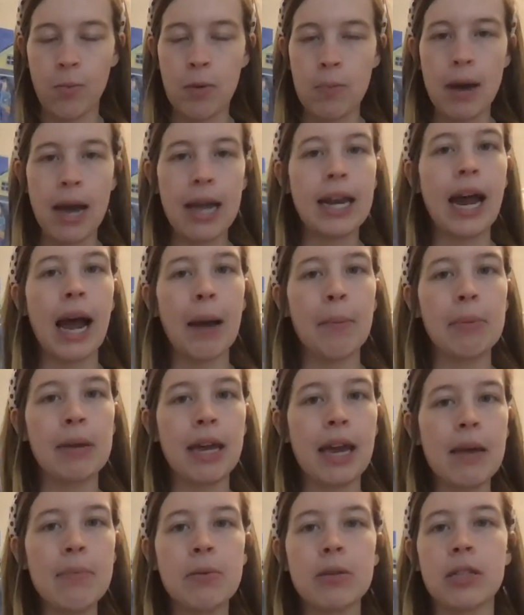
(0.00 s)
We might not
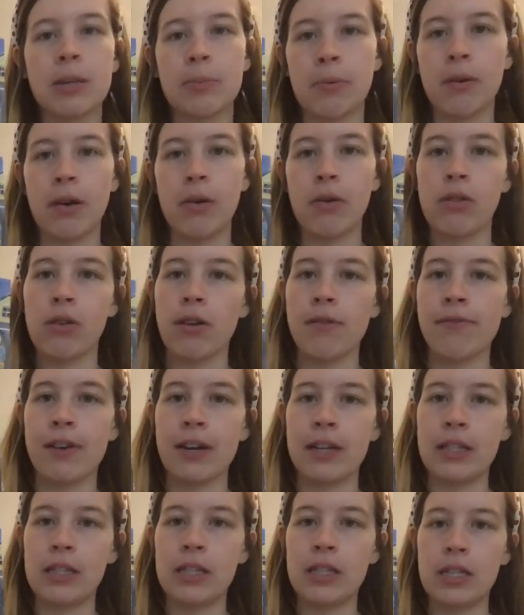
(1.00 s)
be able to play with our
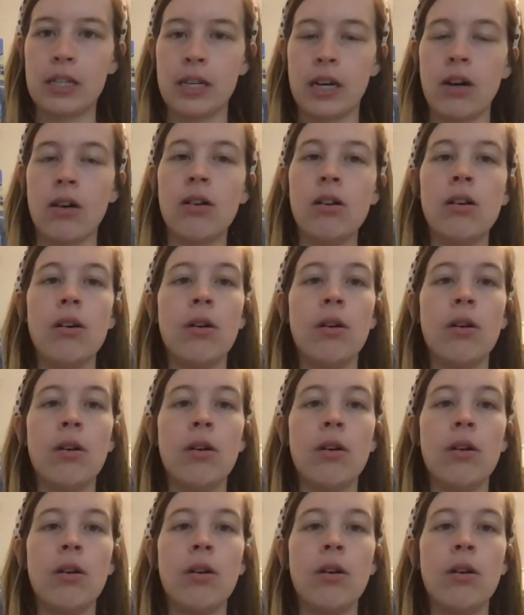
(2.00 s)
friends still.